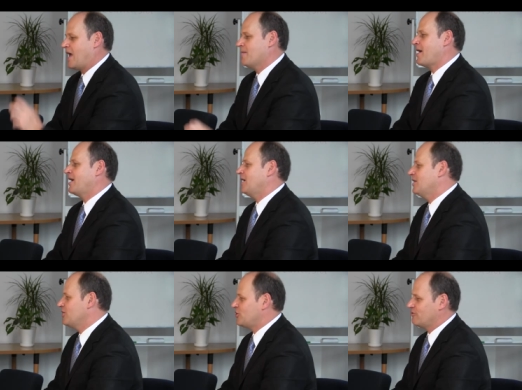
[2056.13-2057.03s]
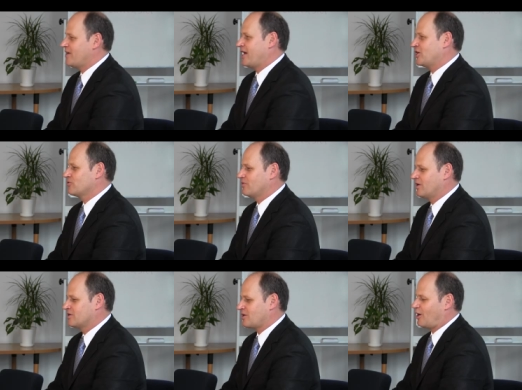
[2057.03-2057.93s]
And my initial reaction
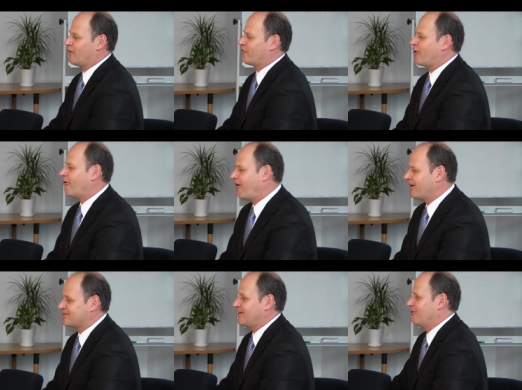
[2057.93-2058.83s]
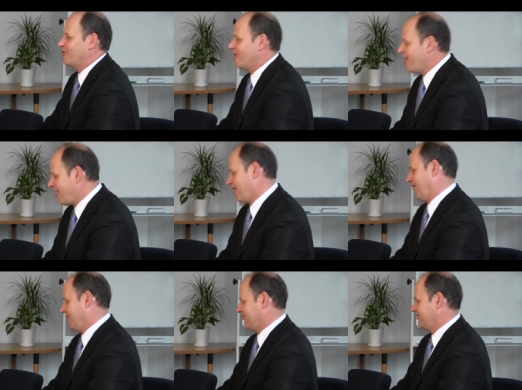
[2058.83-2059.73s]
was, of course,
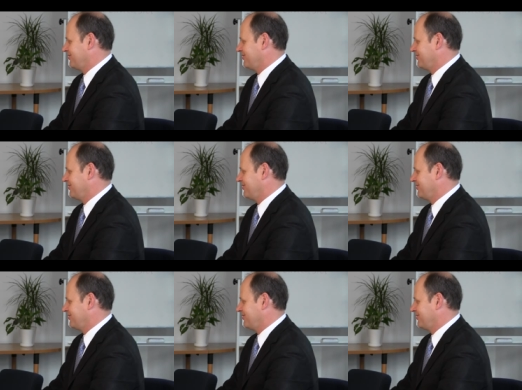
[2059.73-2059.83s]
no.